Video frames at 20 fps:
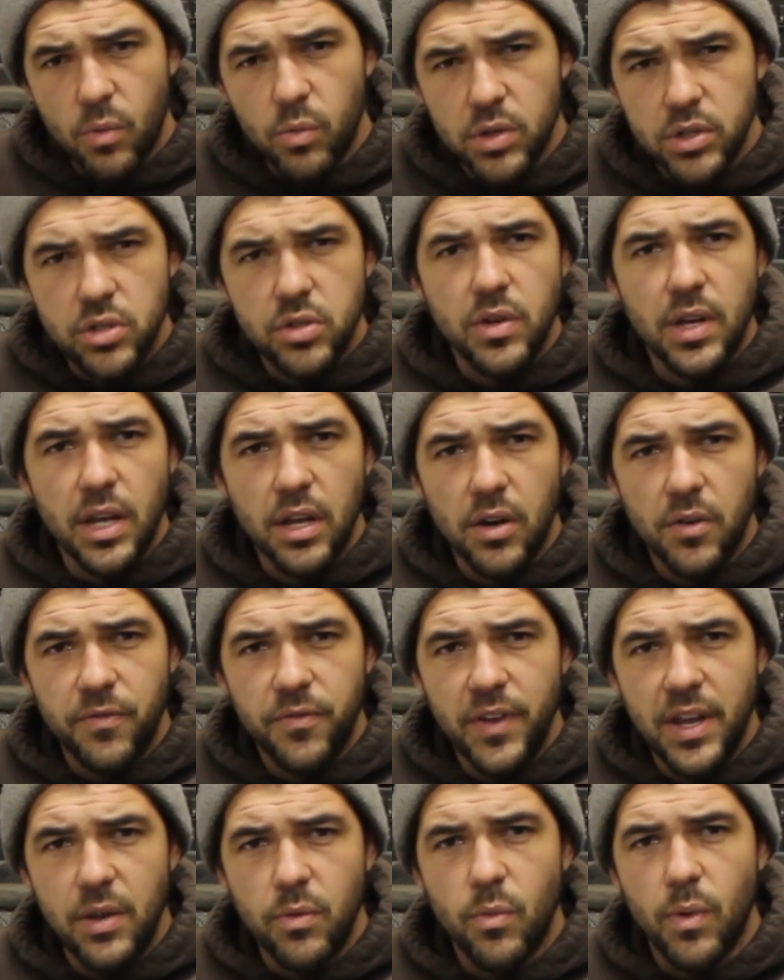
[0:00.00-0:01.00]
once you get your
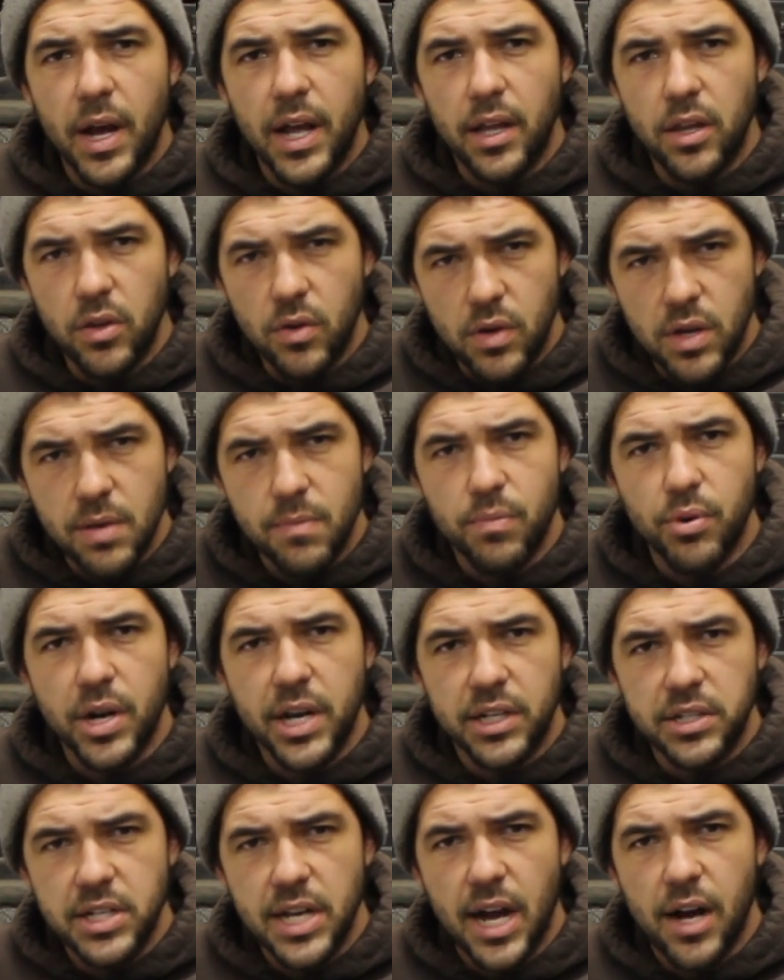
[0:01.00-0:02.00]
feet wet, you can
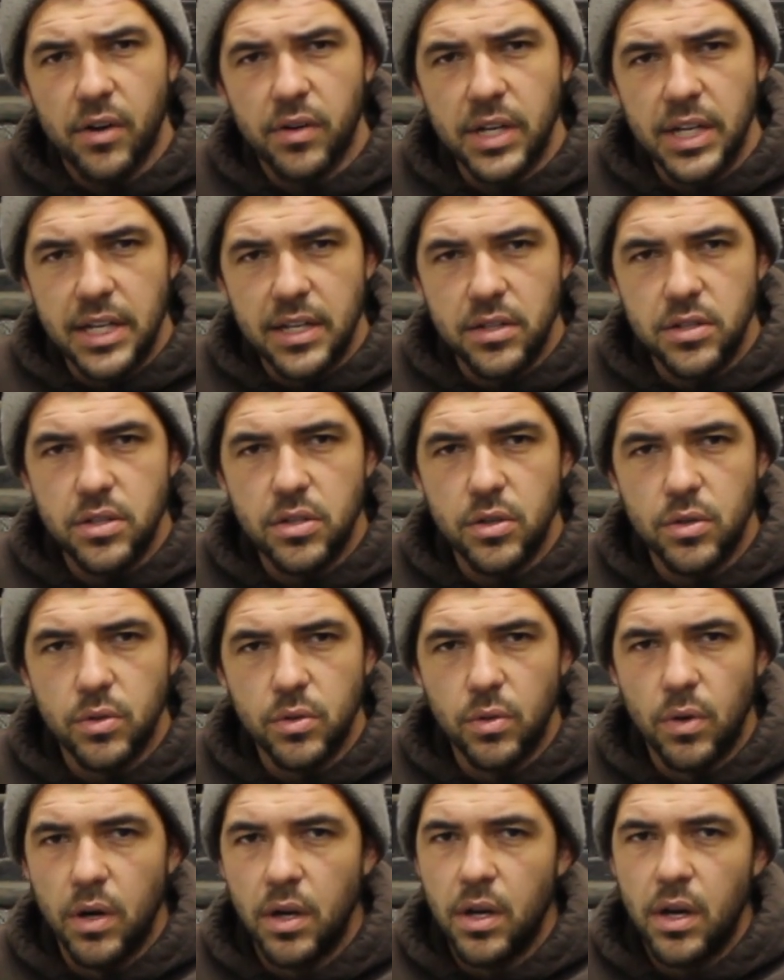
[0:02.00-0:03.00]
branch out
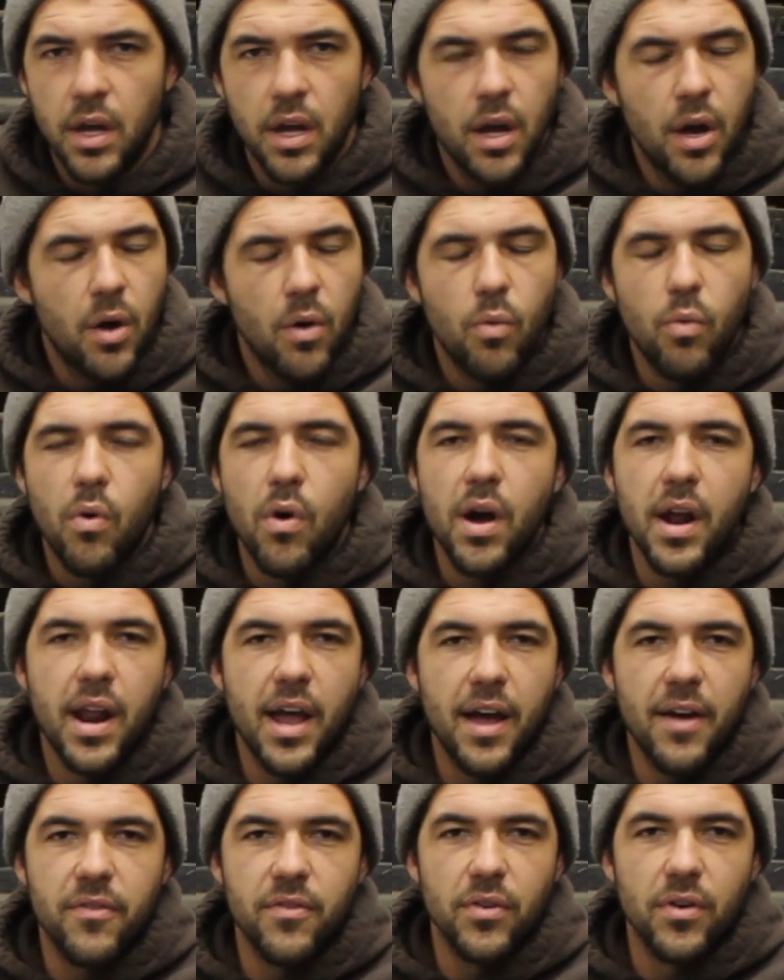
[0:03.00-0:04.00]
into
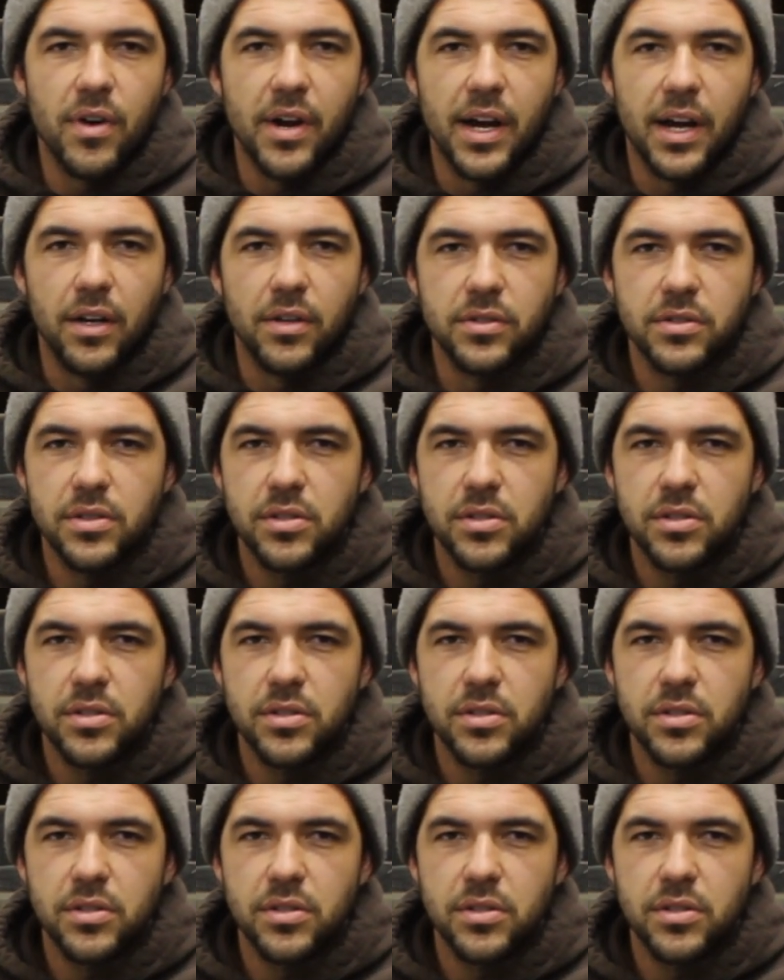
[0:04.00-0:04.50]
whatever else.